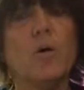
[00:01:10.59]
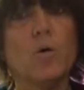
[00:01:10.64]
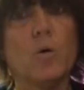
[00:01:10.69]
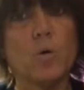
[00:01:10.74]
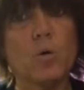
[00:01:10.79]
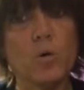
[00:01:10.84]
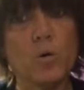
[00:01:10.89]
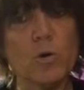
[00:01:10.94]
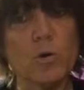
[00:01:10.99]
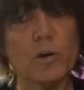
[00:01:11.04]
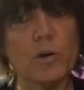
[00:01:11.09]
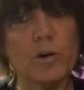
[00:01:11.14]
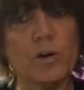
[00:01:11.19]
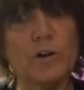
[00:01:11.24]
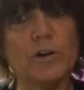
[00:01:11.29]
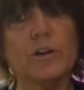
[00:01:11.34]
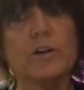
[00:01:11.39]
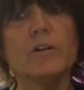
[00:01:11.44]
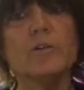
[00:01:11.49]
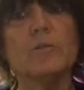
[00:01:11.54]

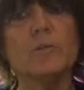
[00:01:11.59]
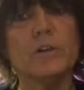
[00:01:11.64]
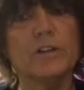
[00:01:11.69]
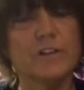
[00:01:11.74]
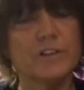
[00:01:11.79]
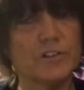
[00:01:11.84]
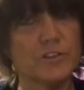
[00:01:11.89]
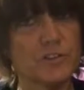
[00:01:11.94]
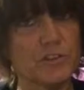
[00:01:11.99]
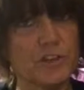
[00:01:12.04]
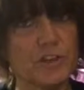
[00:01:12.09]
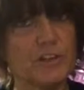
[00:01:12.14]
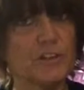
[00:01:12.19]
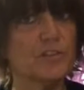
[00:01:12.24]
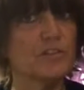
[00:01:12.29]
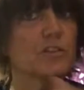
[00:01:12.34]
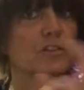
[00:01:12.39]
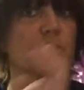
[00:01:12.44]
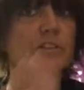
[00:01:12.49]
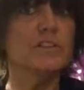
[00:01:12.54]
or when it
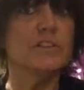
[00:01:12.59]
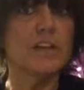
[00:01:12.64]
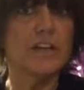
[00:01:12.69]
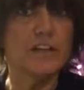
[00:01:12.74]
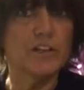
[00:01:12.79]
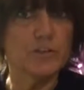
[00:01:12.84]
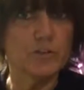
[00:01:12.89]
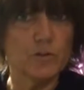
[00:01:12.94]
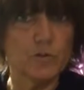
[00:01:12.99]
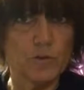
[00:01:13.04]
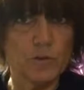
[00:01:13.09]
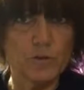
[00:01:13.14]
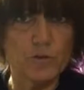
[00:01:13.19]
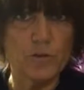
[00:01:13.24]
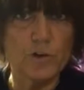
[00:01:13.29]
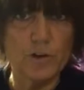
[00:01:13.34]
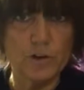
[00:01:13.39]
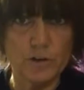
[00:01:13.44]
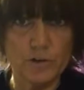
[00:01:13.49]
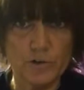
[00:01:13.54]
says the days of your
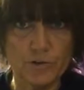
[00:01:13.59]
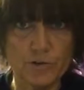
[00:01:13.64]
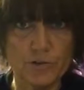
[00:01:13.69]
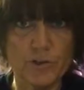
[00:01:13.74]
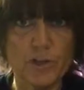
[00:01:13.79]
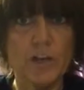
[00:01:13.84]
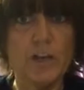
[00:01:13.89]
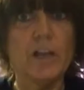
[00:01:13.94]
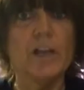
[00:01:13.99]
fathers.